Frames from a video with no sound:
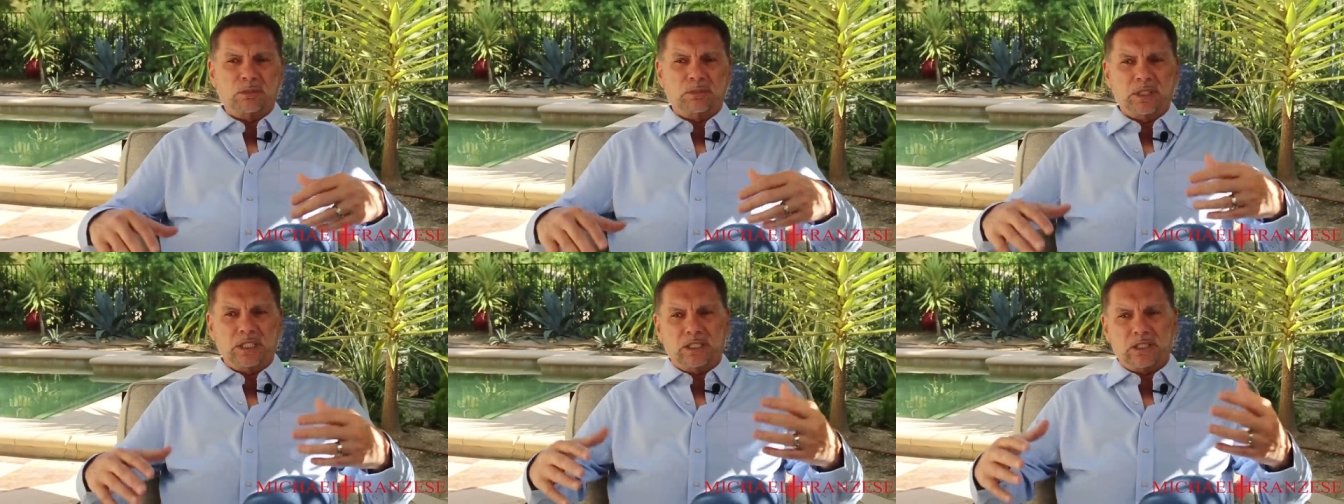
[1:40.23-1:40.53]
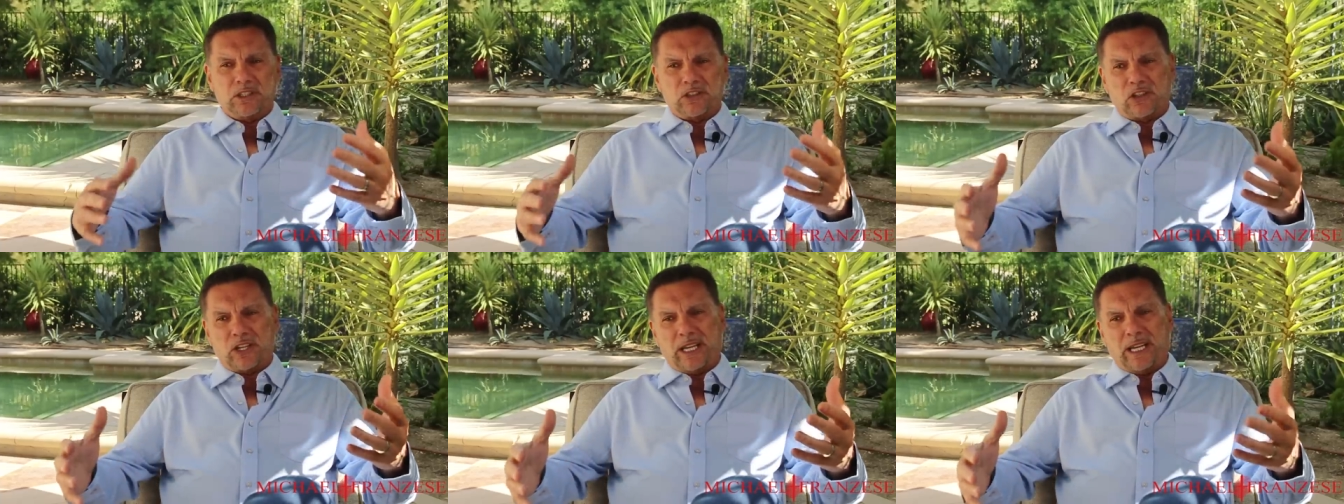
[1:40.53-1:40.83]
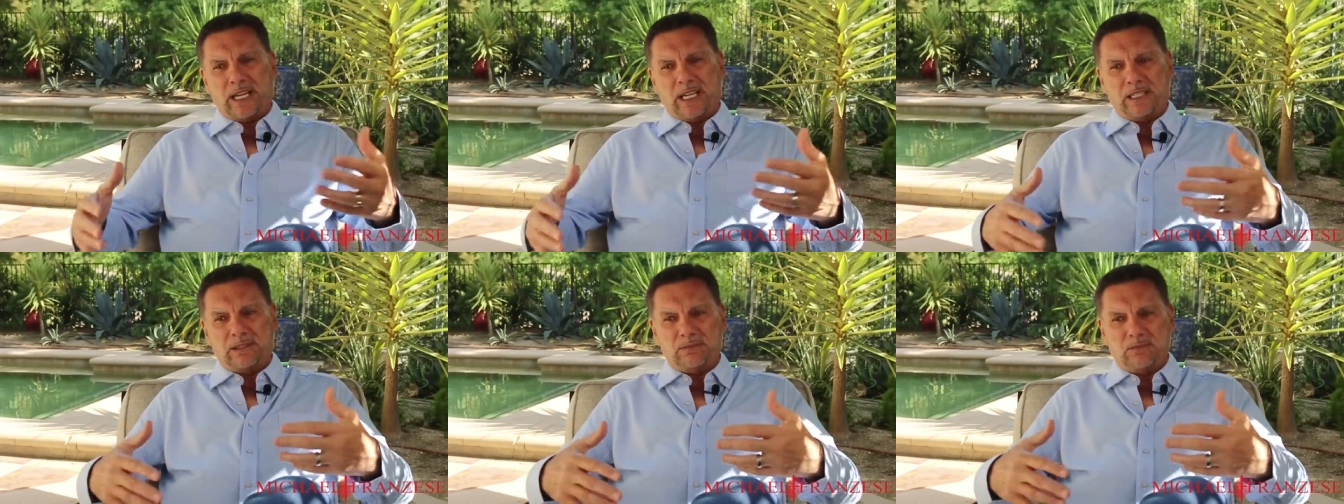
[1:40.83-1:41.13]
because I
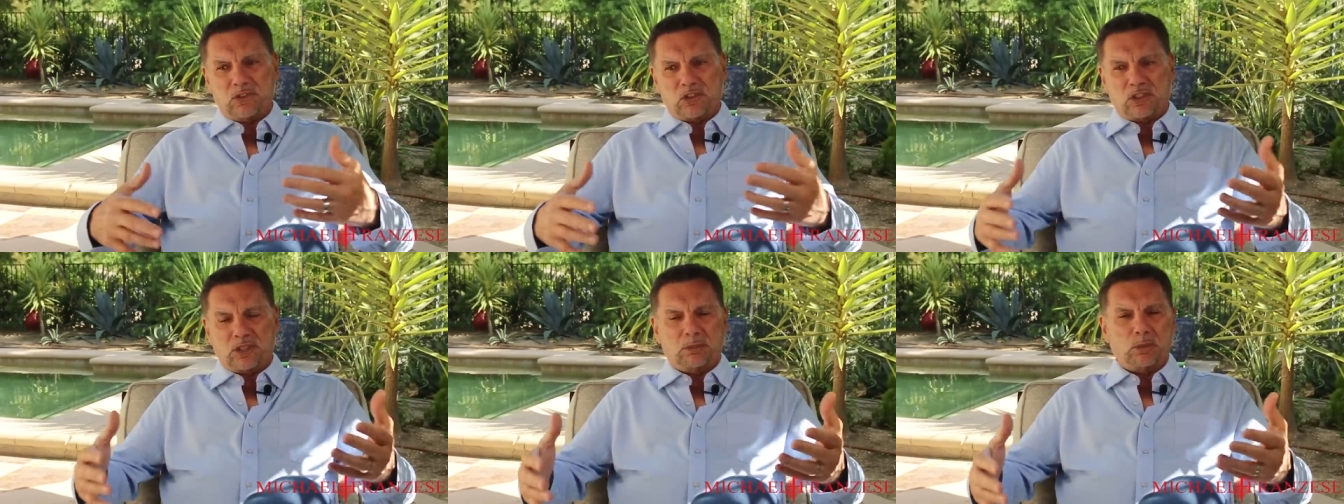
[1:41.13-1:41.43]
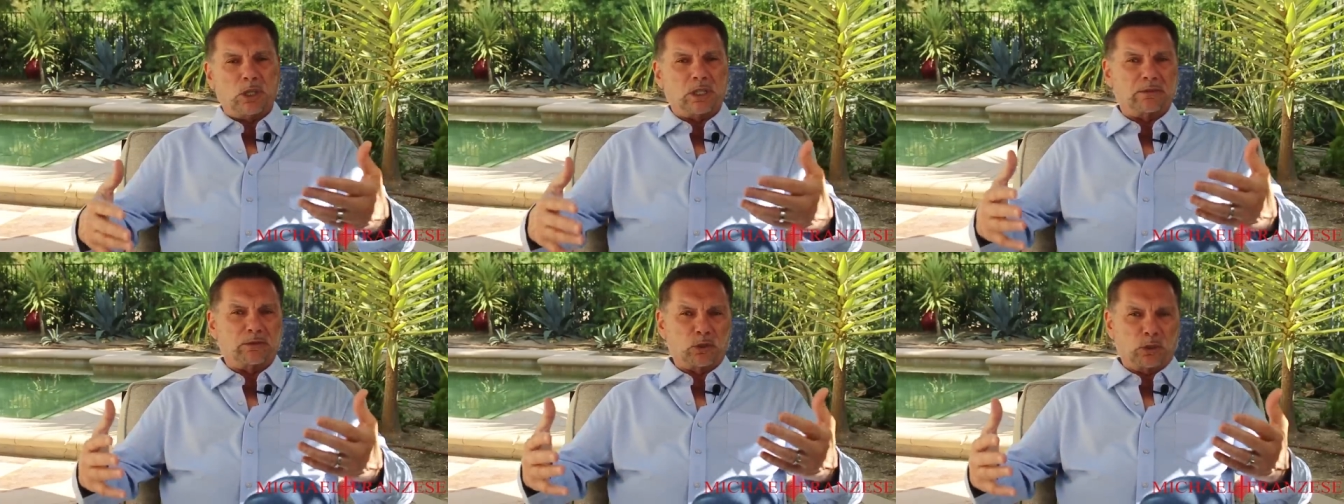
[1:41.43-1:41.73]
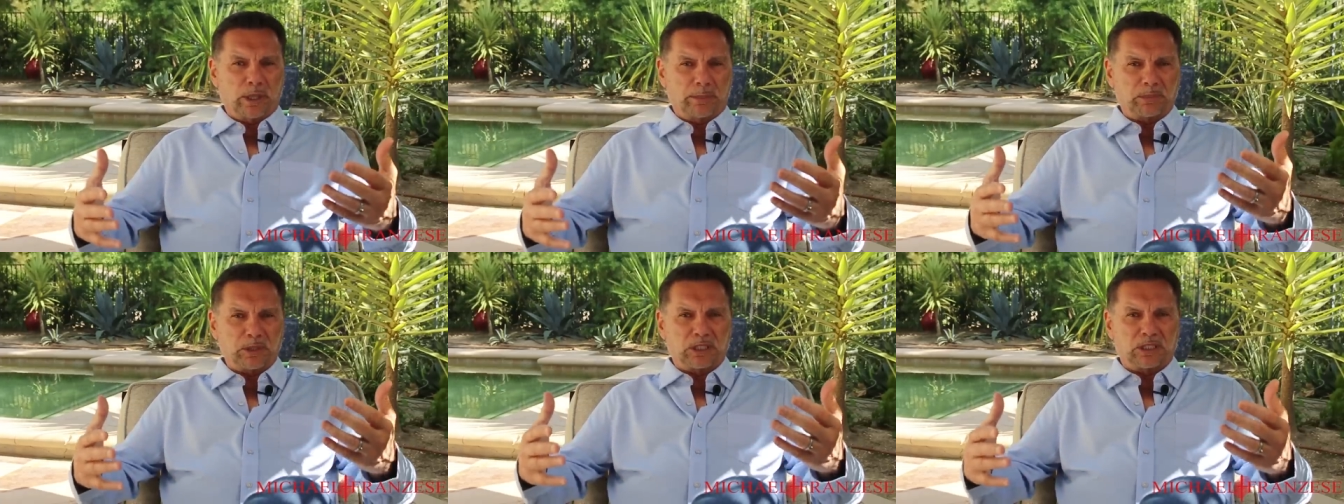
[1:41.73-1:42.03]
had somewhat of a
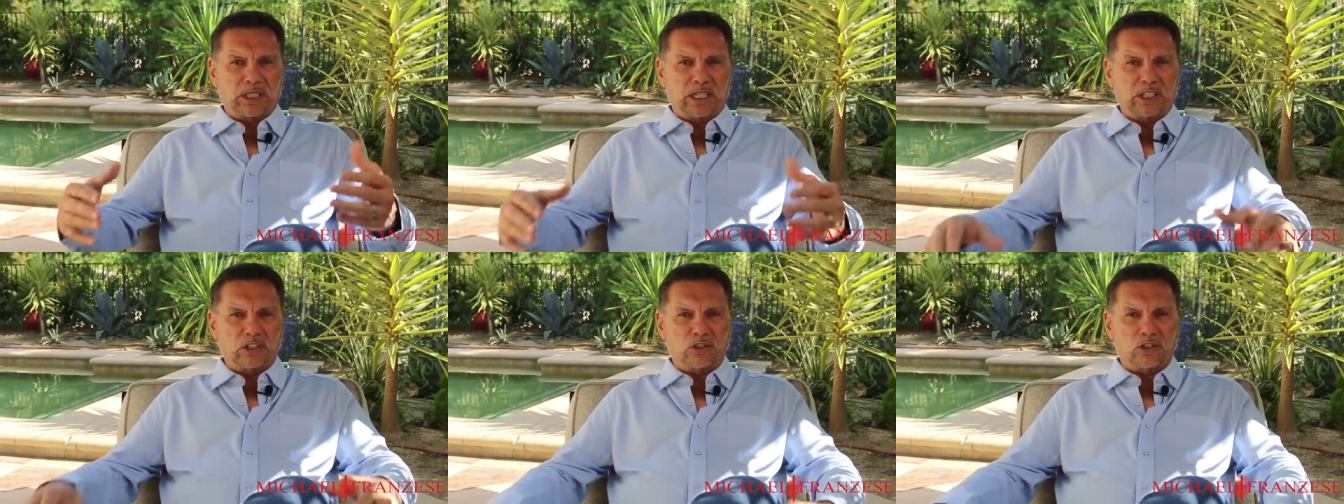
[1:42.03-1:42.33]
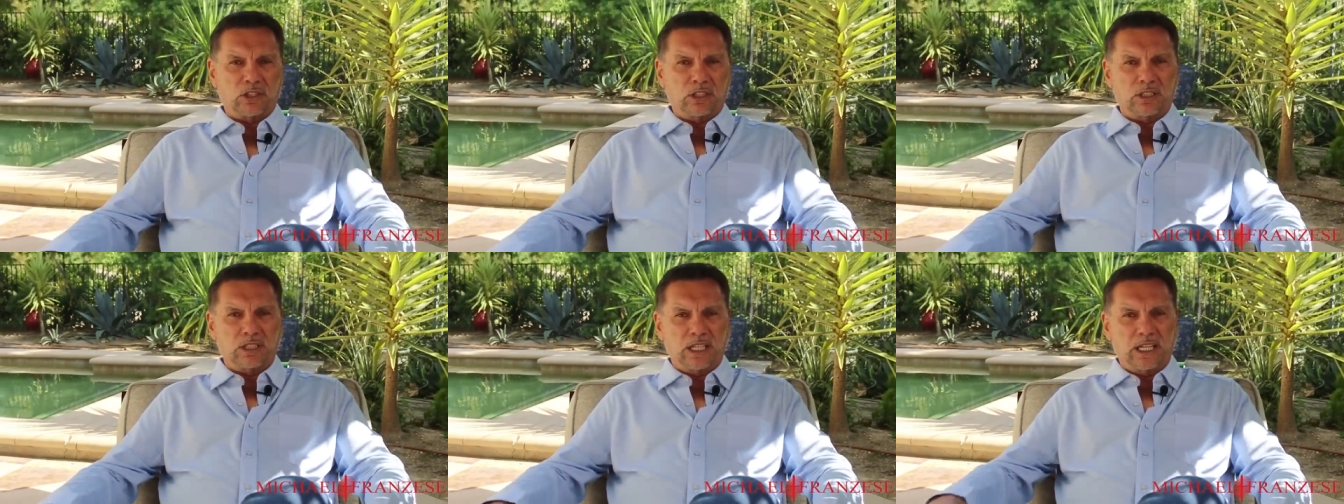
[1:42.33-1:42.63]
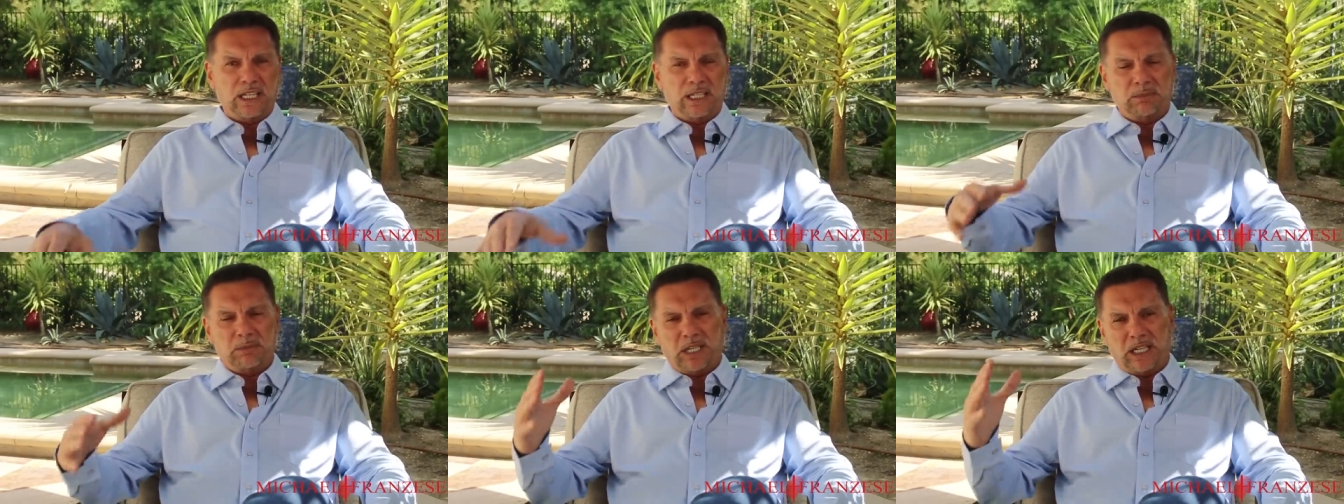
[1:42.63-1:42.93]
reputation and
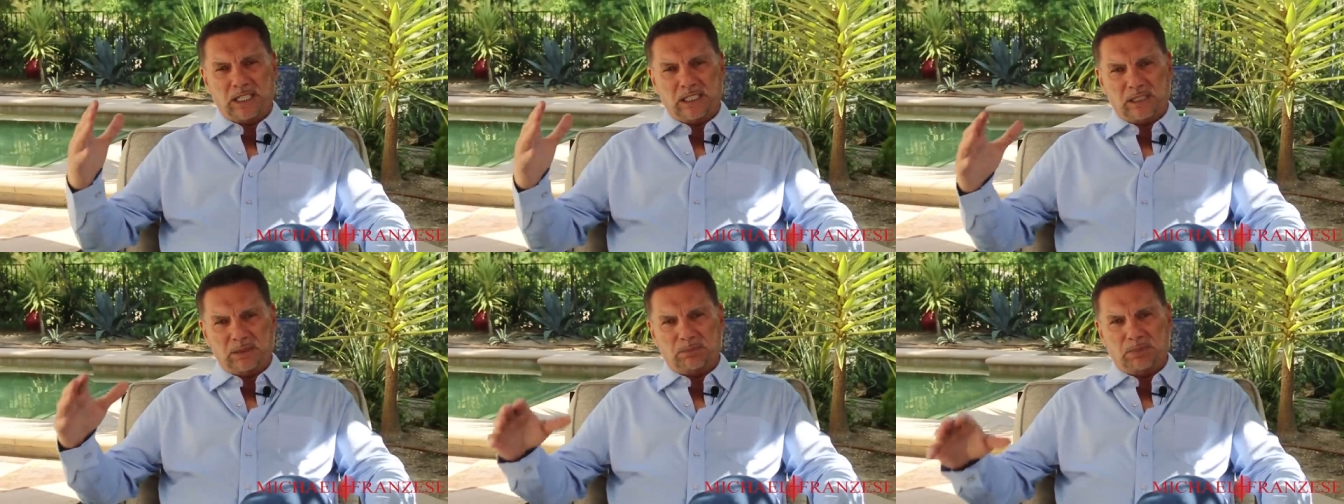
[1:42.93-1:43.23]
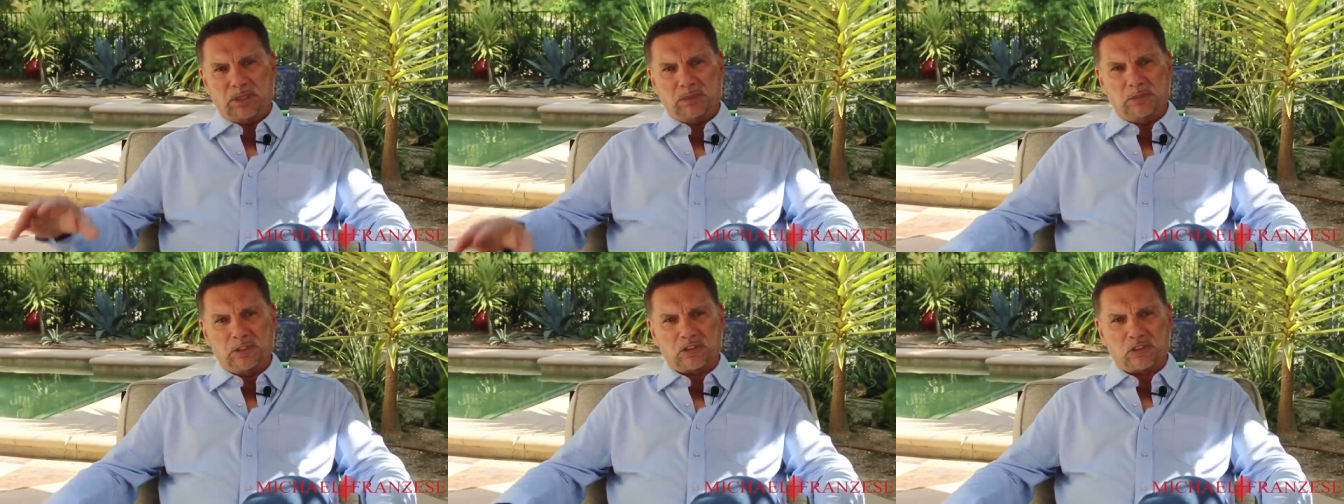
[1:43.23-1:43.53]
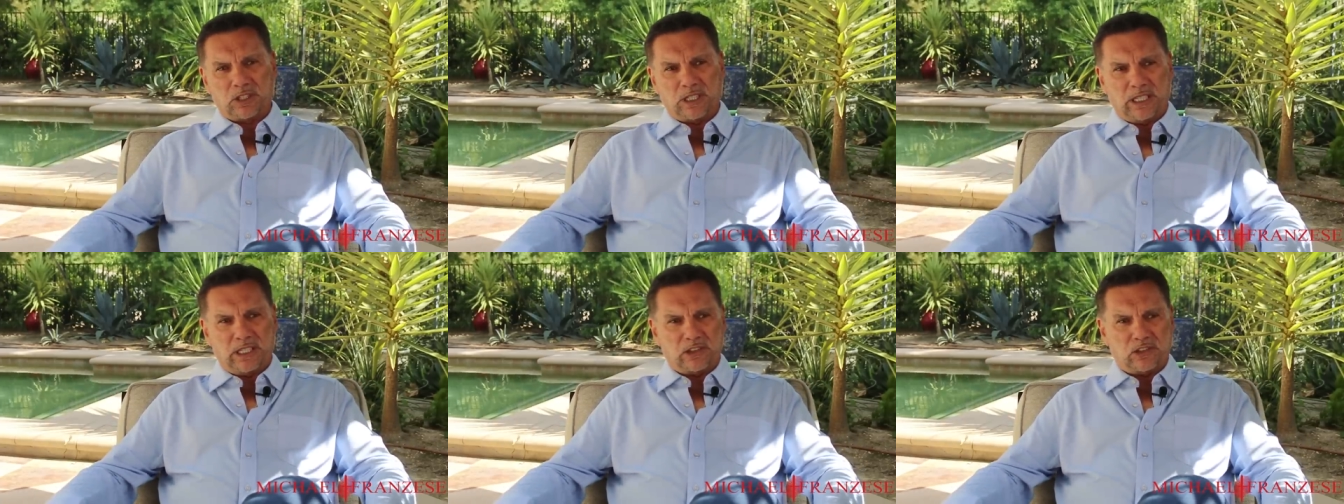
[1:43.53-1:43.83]
name, highly
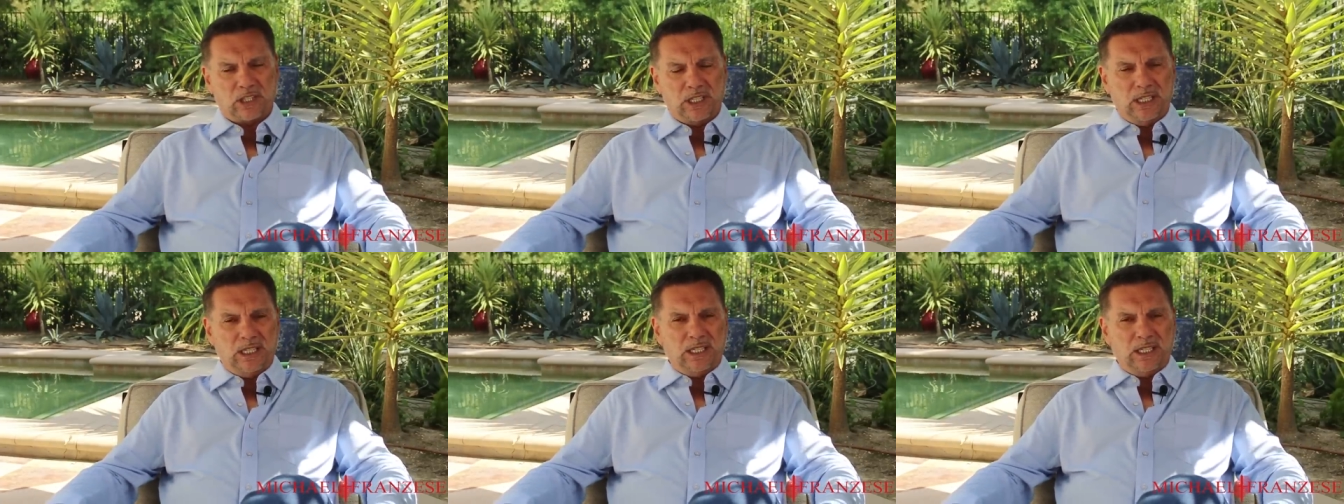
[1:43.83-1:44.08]
publicized,